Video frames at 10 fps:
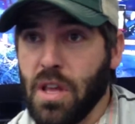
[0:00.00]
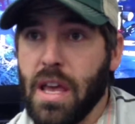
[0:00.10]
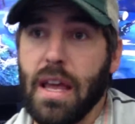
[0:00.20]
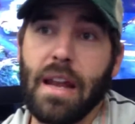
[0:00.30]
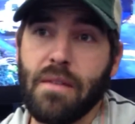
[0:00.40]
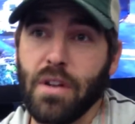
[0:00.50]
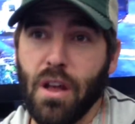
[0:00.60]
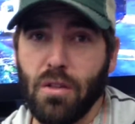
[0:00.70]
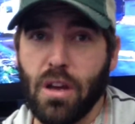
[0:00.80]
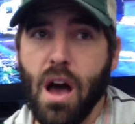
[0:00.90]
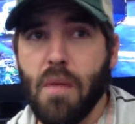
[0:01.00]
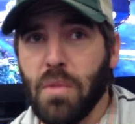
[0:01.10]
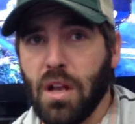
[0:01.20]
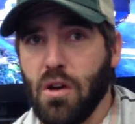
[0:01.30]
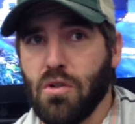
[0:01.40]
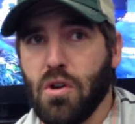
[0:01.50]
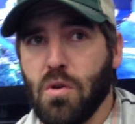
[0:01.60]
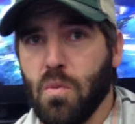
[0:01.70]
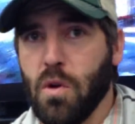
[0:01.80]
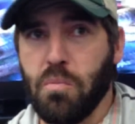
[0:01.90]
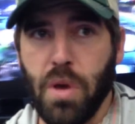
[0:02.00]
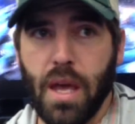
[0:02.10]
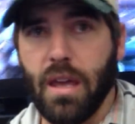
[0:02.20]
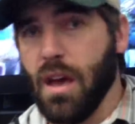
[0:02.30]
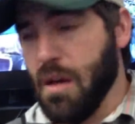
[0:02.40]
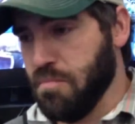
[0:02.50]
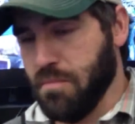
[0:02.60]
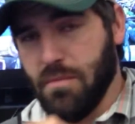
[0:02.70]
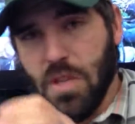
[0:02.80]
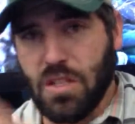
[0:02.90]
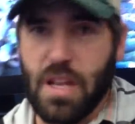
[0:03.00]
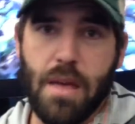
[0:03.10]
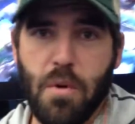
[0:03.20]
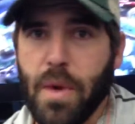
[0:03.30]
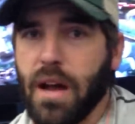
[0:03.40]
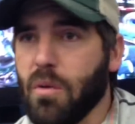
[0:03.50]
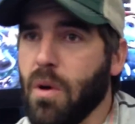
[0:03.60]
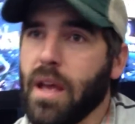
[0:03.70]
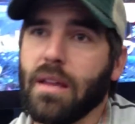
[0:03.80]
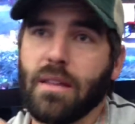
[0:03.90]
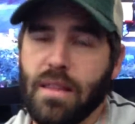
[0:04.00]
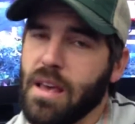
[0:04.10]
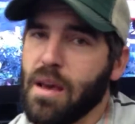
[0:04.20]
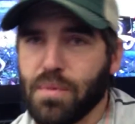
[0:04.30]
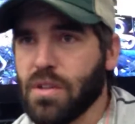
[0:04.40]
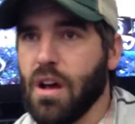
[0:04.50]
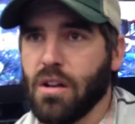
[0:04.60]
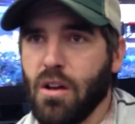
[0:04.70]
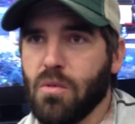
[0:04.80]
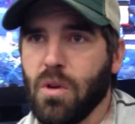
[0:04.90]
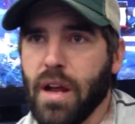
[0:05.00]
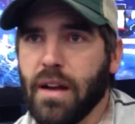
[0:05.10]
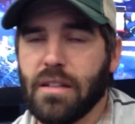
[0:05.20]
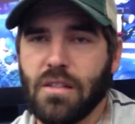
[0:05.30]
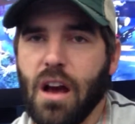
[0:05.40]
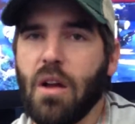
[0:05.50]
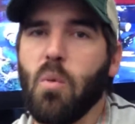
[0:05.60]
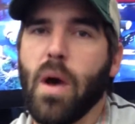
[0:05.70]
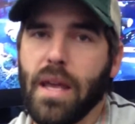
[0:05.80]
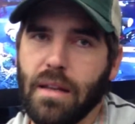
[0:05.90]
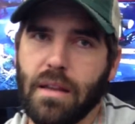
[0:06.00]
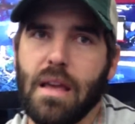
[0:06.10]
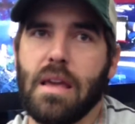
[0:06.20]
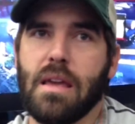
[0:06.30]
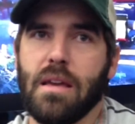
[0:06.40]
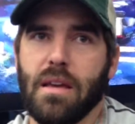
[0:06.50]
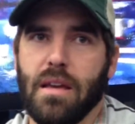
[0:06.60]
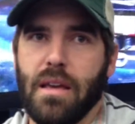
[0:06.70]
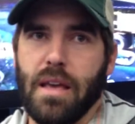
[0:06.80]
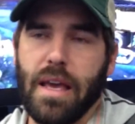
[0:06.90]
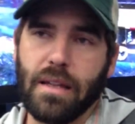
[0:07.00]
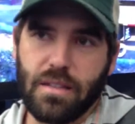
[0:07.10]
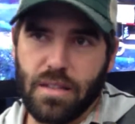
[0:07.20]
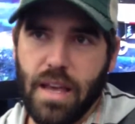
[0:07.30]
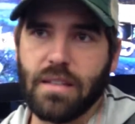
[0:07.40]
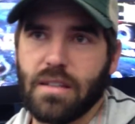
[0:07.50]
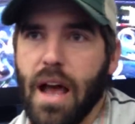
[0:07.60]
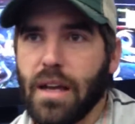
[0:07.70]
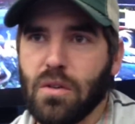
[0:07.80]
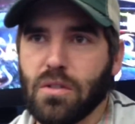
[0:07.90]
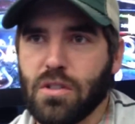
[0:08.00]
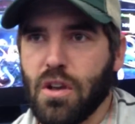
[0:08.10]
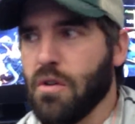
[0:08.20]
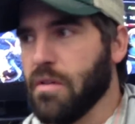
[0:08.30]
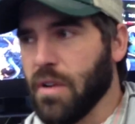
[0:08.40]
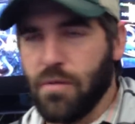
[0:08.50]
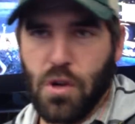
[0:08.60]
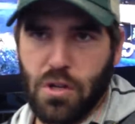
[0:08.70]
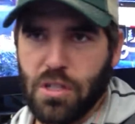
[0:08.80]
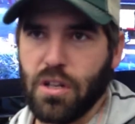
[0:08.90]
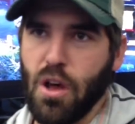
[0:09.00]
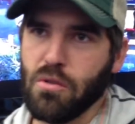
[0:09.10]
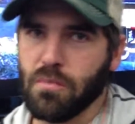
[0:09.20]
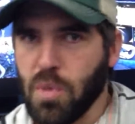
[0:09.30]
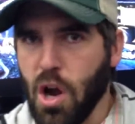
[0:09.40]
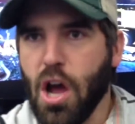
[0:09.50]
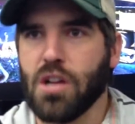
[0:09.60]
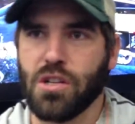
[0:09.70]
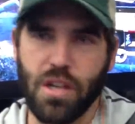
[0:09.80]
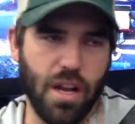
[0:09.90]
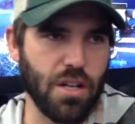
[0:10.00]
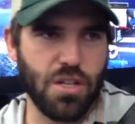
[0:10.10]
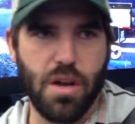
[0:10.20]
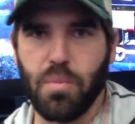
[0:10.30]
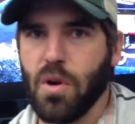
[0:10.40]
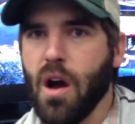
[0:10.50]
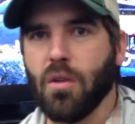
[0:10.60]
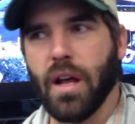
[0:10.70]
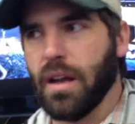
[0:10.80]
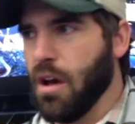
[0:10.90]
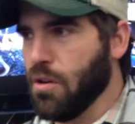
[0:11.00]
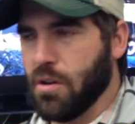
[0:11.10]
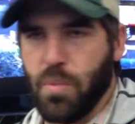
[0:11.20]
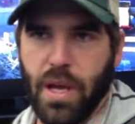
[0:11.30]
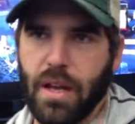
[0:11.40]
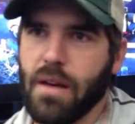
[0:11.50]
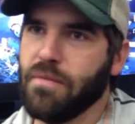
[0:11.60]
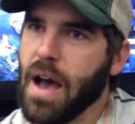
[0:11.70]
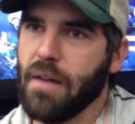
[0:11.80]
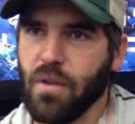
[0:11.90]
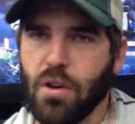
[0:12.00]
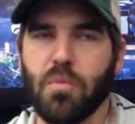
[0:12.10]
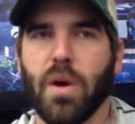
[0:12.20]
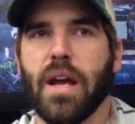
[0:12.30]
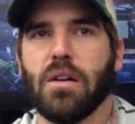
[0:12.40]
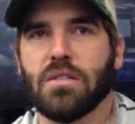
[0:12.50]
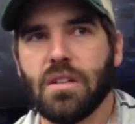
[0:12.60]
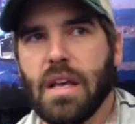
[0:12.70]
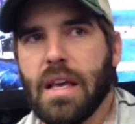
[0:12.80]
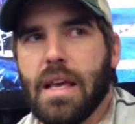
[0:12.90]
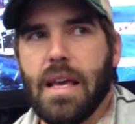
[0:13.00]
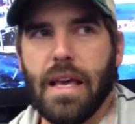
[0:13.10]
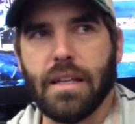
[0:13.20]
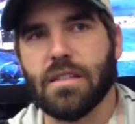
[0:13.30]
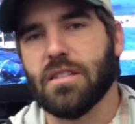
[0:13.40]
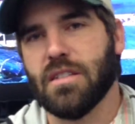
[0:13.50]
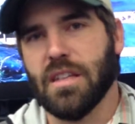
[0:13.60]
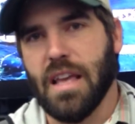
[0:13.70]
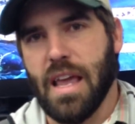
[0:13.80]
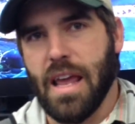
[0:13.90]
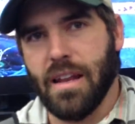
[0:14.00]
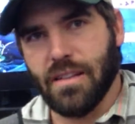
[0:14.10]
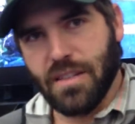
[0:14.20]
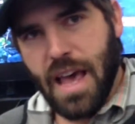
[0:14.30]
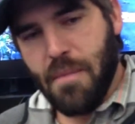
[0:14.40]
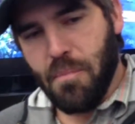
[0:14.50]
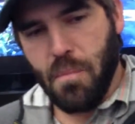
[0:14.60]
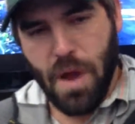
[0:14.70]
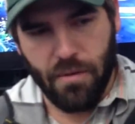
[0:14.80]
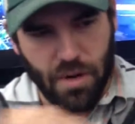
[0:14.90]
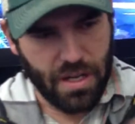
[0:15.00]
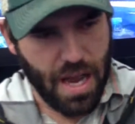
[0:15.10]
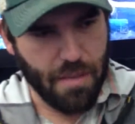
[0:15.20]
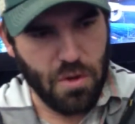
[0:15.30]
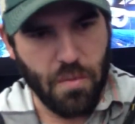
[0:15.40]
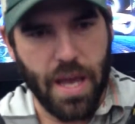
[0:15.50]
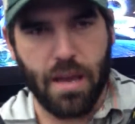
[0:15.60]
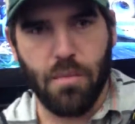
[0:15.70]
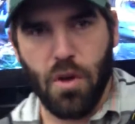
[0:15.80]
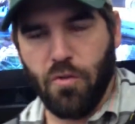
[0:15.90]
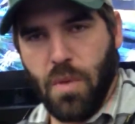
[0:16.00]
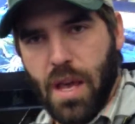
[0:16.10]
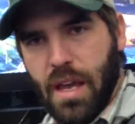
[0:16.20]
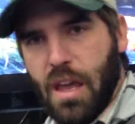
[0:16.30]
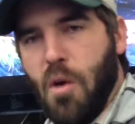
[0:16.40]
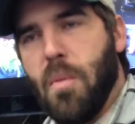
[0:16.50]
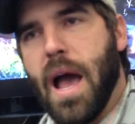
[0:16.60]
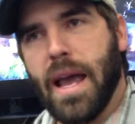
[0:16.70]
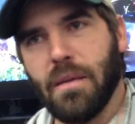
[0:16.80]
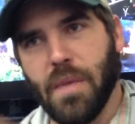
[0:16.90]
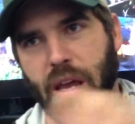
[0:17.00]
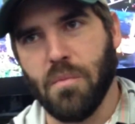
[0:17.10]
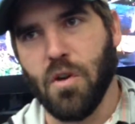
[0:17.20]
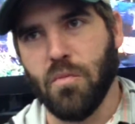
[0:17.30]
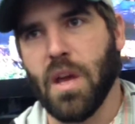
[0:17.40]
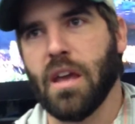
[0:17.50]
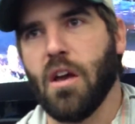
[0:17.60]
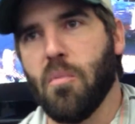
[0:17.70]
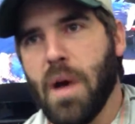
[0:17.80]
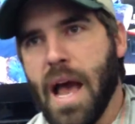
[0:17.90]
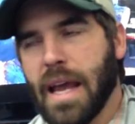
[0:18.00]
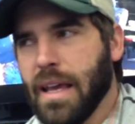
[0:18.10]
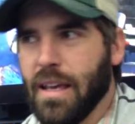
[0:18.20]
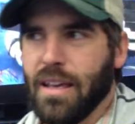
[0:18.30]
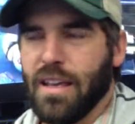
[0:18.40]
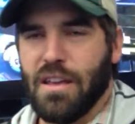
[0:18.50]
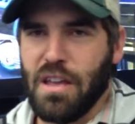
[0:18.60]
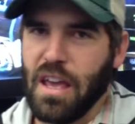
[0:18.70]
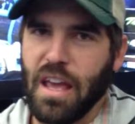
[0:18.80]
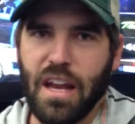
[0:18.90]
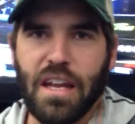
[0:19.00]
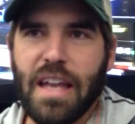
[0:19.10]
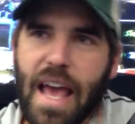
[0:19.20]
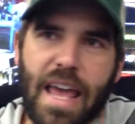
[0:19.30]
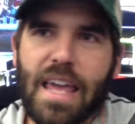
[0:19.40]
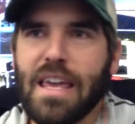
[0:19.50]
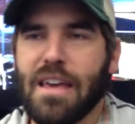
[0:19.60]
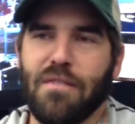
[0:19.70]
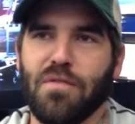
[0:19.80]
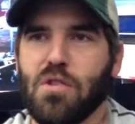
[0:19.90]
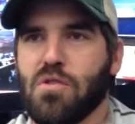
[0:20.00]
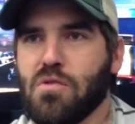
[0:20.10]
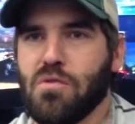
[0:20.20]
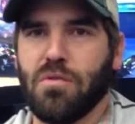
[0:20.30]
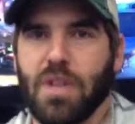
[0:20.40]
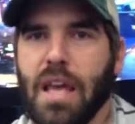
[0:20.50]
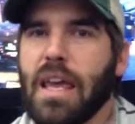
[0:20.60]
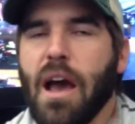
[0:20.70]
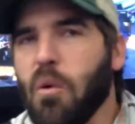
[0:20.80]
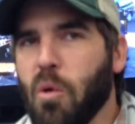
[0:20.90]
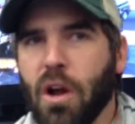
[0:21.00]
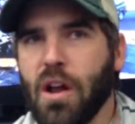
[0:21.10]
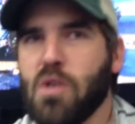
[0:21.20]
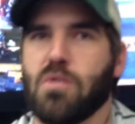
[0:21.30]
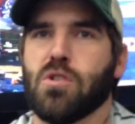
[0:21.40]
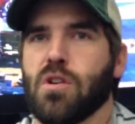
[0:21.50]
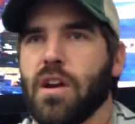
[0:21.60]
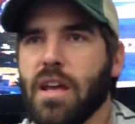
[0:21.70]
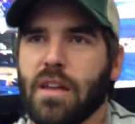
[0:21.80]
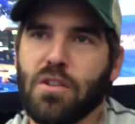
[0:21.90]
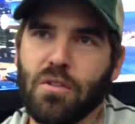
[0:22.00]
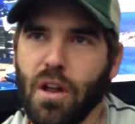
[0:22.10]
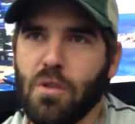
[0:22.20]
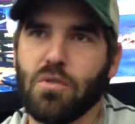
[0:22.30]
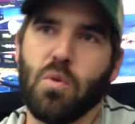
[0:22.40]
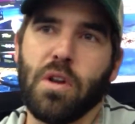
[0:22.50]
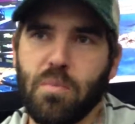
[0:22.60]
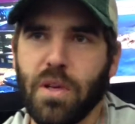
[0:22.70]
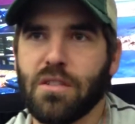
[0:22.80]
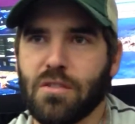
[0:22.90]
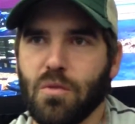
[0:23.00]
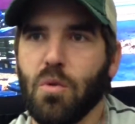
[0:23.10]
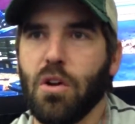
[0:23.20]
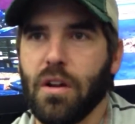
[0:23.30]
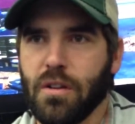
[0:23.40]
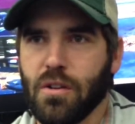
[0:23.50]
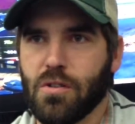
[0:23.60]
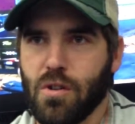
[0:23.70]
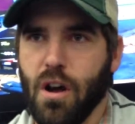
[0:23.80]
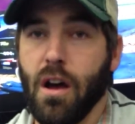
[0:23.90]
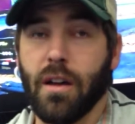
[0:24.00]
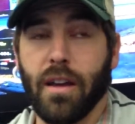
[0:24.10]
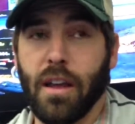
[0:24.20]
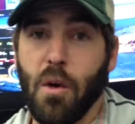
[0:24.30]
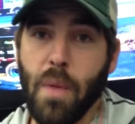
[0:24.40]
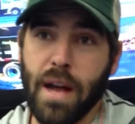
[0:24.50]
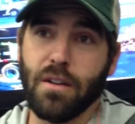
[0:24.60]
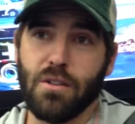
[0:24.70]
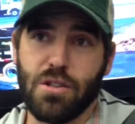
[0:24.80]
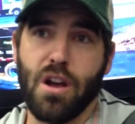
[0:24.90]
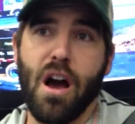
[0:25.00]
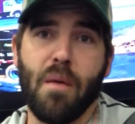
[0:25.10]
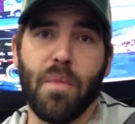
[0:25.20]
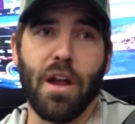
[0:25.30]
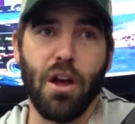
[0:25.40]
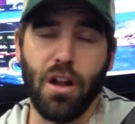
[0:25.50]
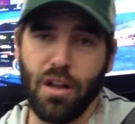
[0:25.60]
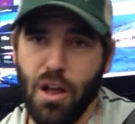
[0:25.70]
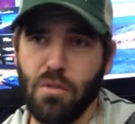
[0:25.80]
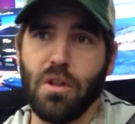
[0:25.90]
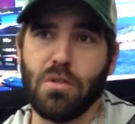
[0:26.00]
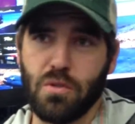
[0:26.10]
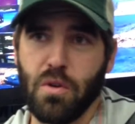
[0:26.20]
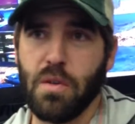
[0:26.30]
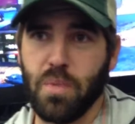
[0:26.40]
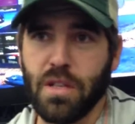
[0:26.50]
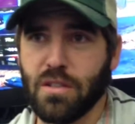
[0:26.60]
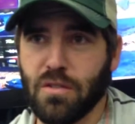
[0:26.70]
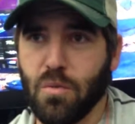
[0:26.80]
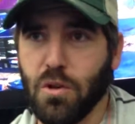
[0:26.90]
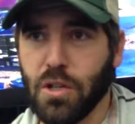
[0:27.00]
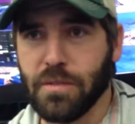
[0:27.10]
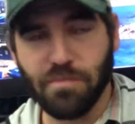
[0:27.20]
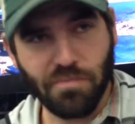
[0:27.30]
thing. And even though the Kopma loader would pick up the same amount of weight that the Epsilon loader would out, it's not a weight thing, it's a cycles. So even if you're just loading brush in a chipper all day long, you're picking up 500 pounds, it is that every time you make a movement and go back and make a movement and go back. In a day, if you take out one oak tree and you load 20 pieces of wood in your truck and go back to your shop and unload those 20 pieces of wood,